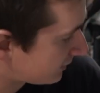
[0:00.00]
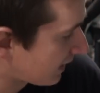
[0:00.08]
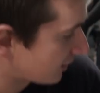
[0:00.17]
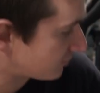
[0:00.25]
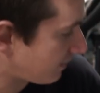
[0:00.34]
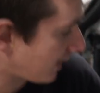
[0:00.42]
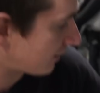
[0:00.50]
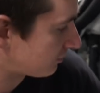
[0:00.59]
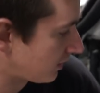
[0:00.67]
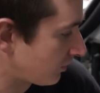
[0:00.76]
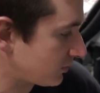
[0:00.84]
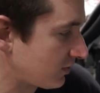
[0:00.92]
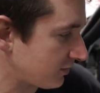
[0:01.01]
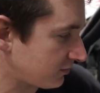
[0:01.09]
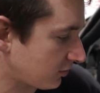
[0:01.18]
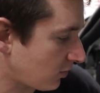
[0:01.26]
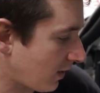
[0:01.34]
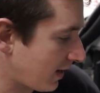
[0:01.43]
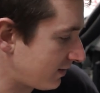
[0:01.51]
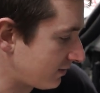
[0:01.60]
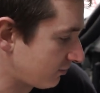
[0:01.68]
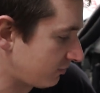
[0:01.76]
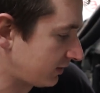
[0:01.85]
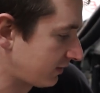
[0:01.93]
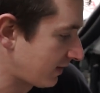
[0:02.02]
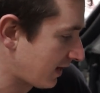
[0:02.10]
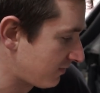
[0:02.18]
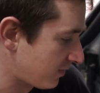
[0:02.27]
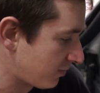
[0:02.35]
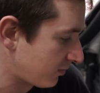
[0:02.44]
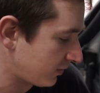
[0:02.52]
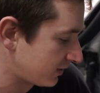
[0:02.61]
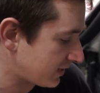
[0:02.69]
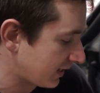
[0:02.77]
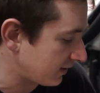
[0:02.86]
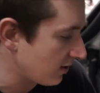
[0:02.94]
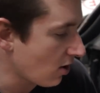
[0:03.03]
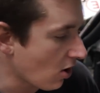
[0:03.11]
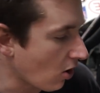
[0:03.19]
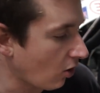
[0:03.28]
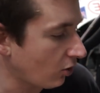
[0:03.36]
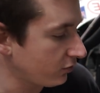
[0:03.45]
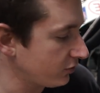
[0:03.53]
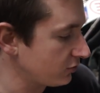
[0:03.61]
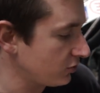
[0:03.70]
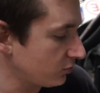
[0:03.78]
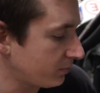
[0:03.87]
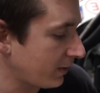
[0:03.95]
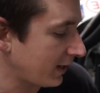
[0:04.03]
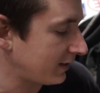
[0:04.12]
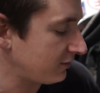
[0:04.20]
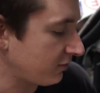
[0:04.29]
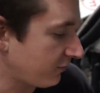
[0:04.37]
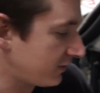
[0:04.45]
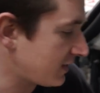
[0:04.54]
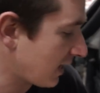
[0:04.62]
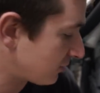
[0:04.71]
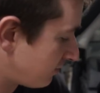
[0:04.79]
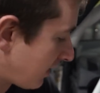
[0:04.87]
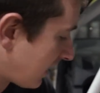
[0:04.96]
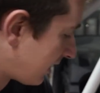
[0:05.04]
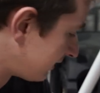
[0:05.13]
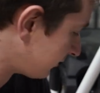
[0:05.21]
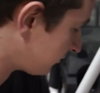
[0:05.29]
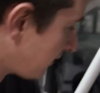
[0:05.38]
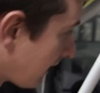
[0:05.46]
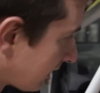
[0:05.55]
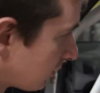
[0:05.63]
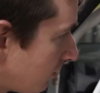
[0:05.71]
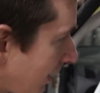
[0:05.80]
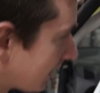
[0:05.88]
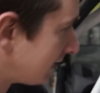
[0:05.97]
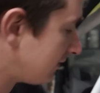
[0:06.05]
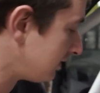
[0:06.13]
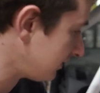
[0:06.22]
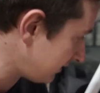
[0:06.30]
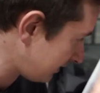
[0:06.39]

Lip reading: dash bar as well, which that's not really that heavy, but we're going to take all the unused brackets off the dash bar, because that can go back in